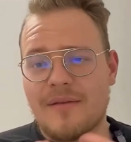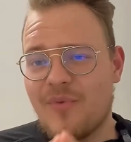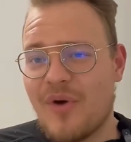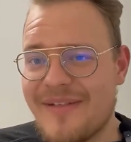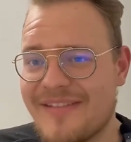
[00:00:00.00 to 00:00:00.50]

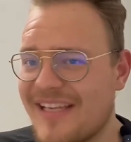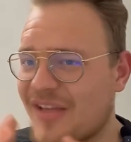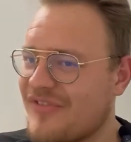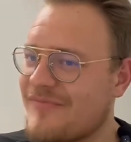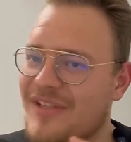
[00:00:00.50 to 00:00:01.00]
Honestly, I
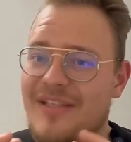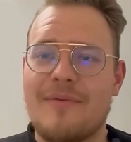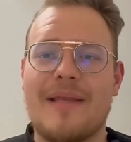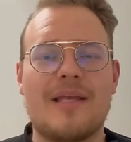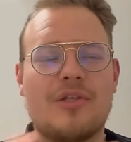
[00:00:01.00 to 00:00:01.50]
was
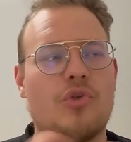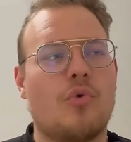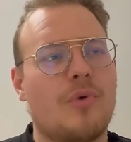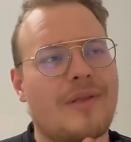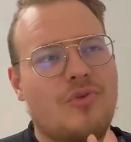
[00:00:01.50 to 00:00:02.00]
very unsure
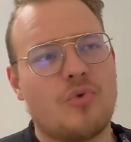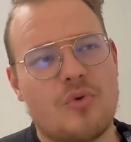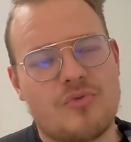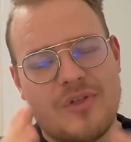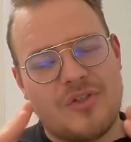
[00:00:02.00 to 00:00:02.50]
whether to go
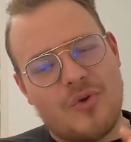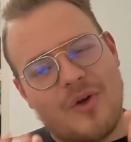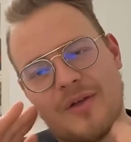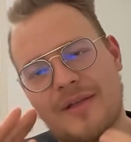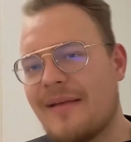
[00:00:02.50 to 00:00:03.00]
for it or
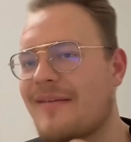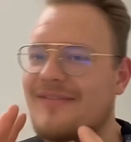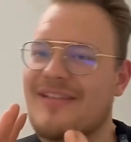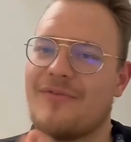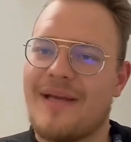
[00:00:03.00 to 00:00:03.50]
not.
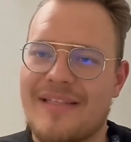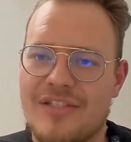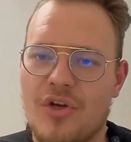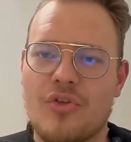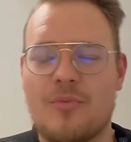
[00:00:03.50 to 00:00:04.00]
This flight is
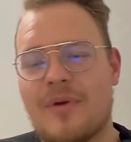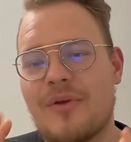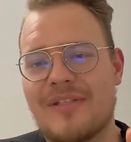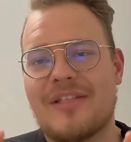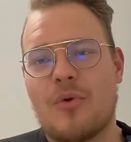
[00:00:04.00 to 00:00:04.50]
also
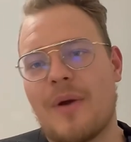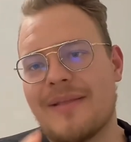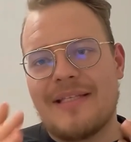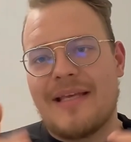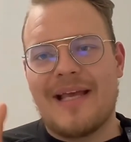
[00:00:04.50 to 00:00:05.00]
because it's a
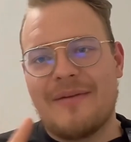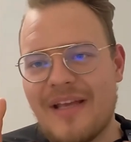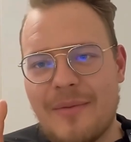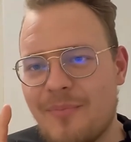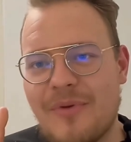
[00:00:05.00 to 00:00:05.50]

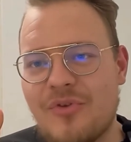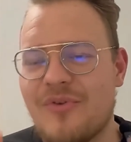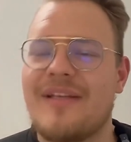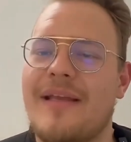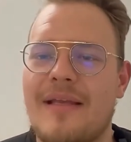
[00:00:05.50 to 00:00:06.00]
once-in-a-lifetime
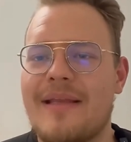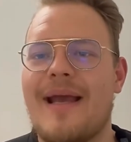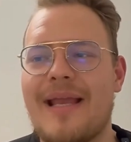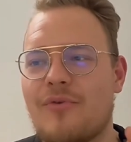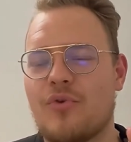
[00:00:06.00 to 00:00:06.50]
opportunity.
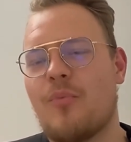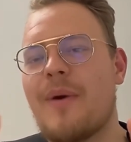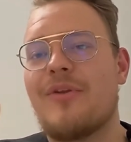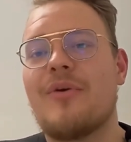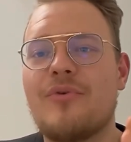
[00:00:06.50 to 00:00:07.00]
I have 2
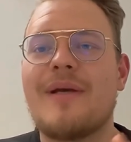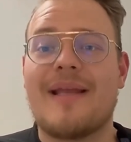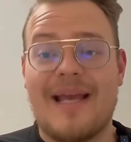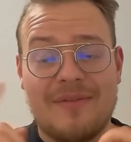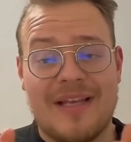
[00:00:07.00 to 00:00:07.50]
months of free
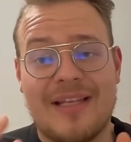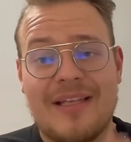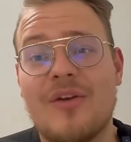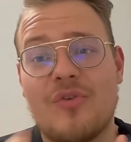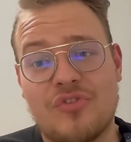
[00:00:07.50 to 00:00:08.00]
time that I can
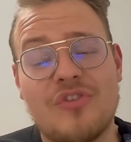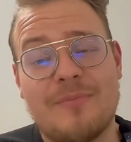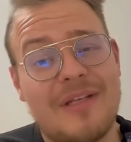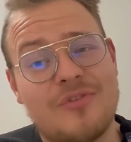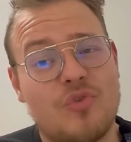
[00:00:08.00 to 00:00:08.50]
use to
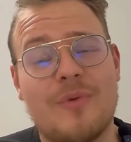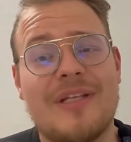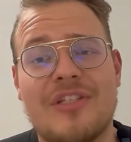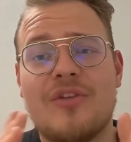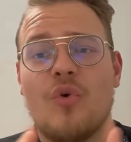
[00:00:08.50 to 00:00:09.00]
spend 2
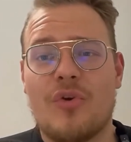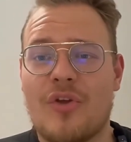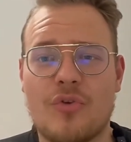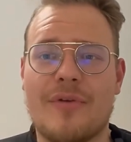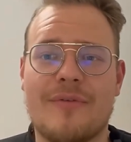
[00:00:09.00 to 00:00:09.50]
weeks in
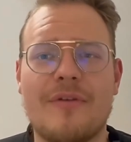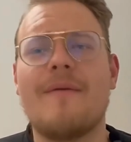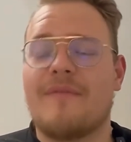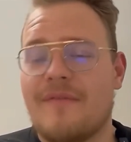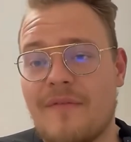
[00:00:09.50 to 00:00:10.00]
Tokyo.
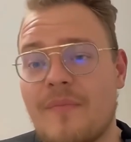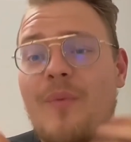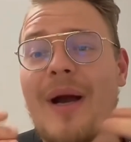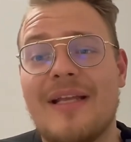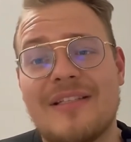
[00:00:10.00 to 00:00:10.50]

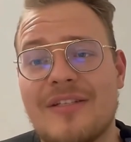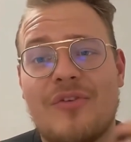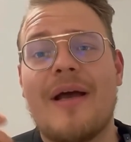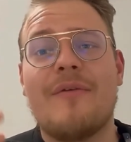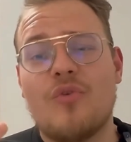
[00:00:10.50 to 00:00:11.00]
Why, since you
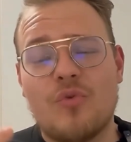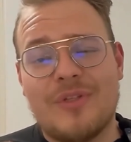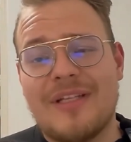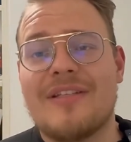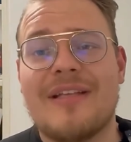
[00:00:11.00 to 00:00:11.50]
have 2
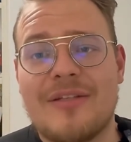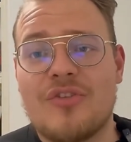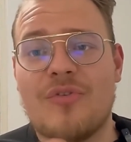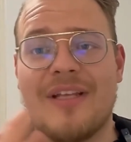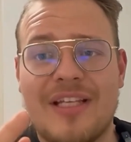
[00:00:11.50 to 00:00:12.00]
weeks, didn't
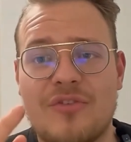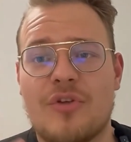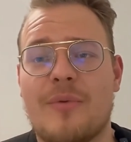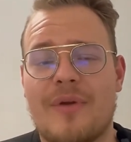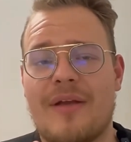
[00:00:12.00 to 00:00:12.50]
you take a
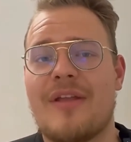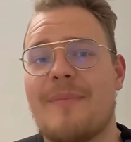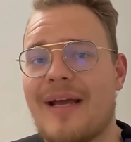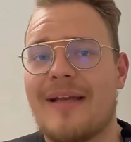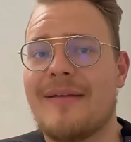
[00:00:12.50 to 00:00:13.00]
trip around
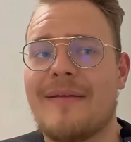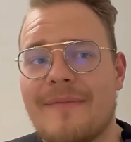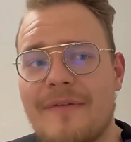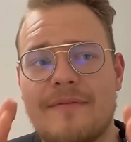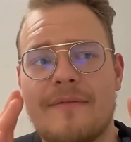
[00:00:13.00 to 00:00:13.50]
Japan?
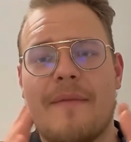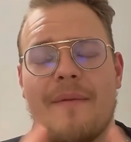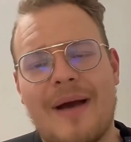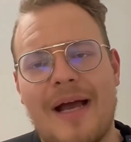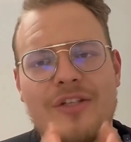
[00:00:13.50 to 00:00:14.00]
I